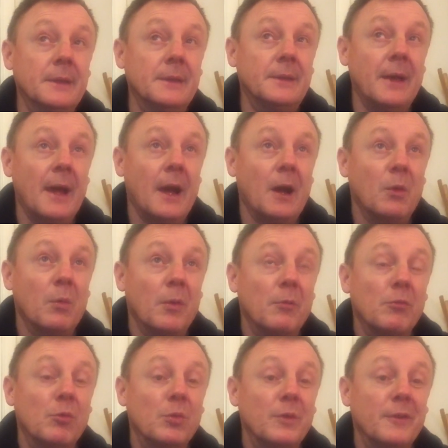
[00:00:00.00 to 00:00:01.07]
to how we
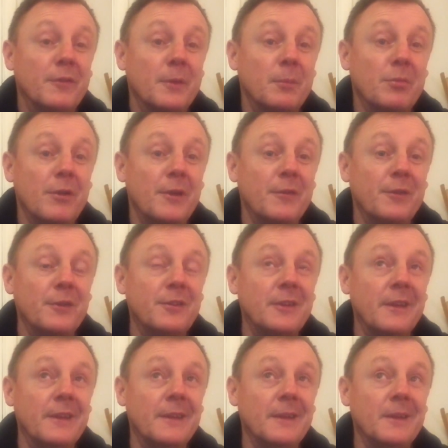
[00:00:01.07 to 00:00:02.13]
were all living
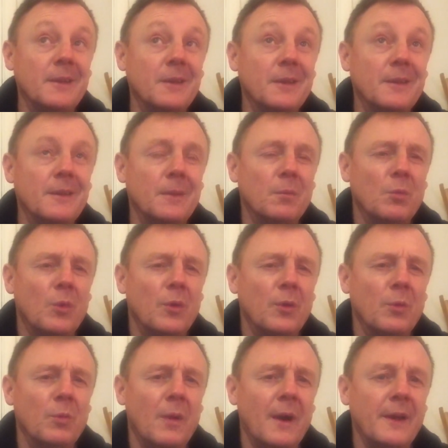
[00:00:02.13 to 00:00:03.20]
previously, then what
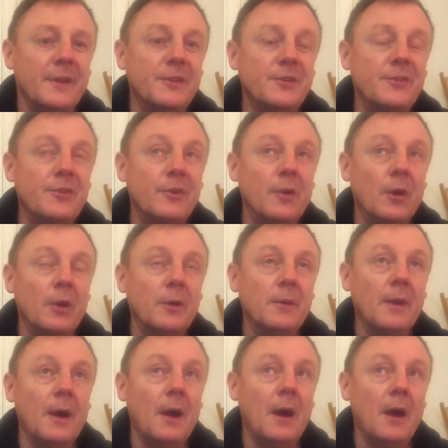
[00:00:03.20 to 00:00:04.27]
a waste, you
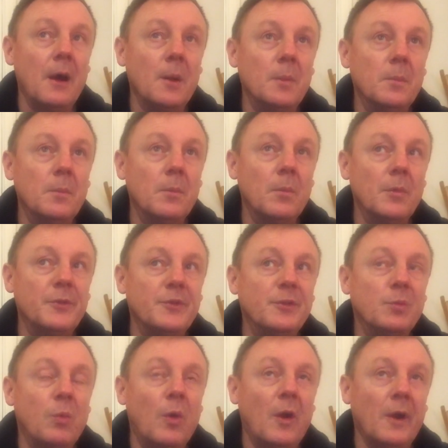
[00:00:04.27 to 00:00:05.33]
know. Which
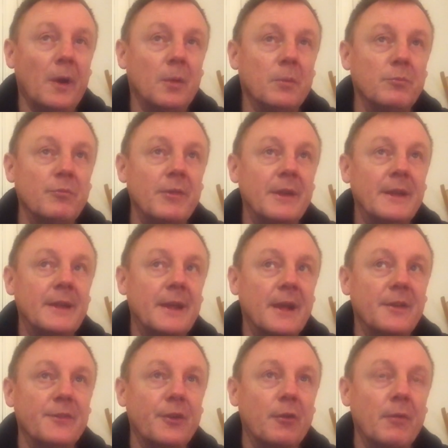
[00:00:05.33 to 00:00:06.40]
is why I'm really
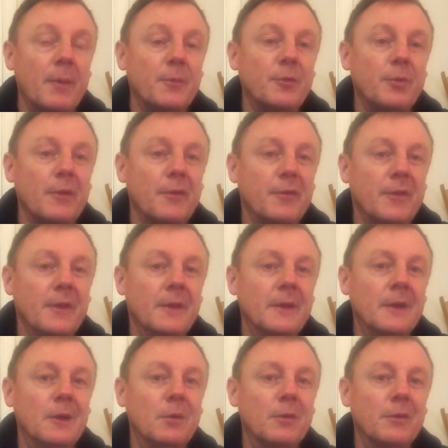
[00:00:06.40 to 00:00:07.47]
getting to grips with
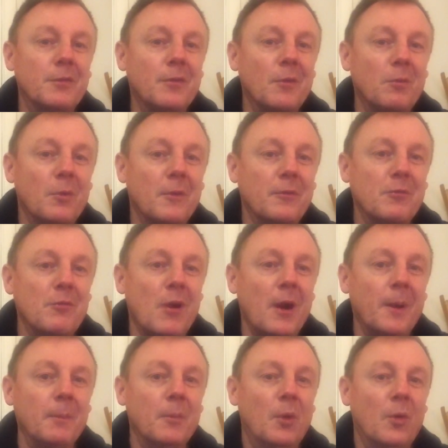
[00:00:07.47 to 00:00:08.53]

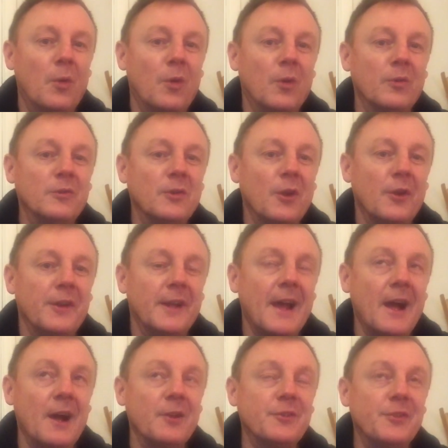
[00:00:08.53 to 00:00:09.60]
growing more, learning
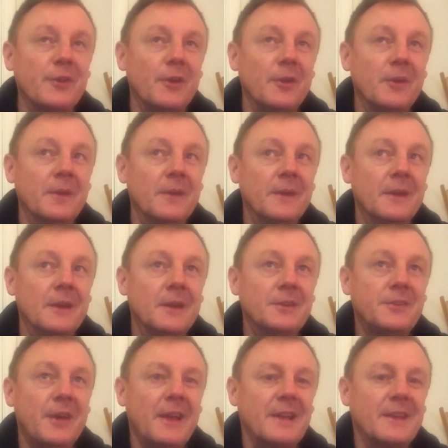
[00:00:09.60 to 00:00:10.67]
how to
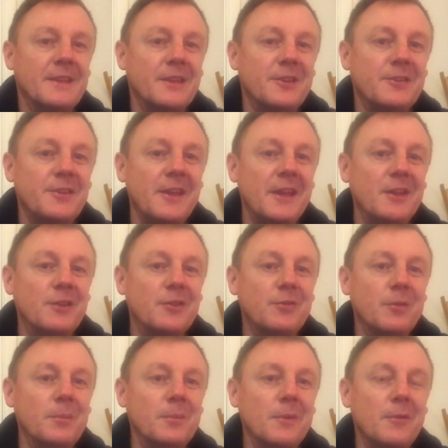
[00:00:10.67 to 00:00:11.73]
take the seeds
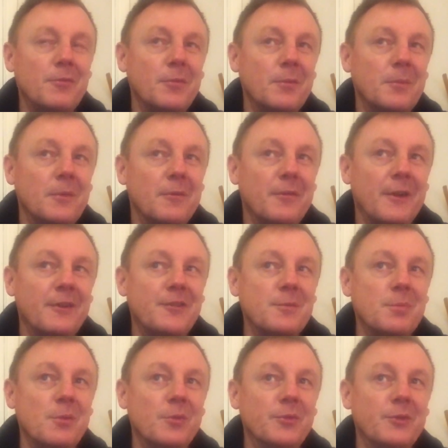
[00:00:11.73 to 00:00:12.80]
from the
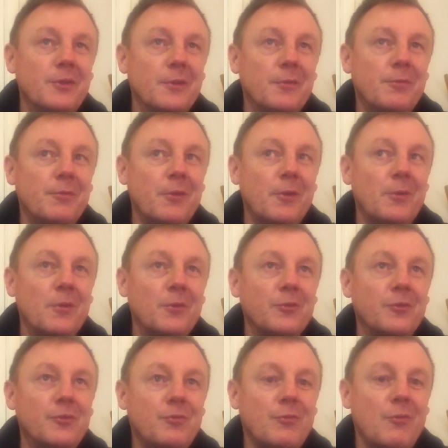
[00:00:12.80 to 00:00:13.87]
vegetables and the fruit
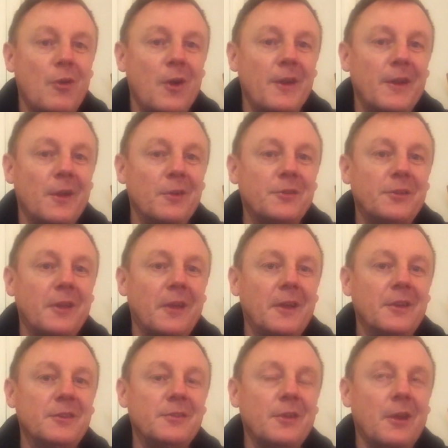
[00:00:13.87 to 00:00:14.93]
and dry those
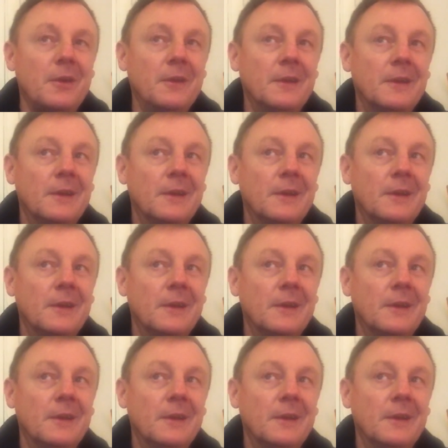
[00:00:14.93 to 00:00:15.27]
seeds, so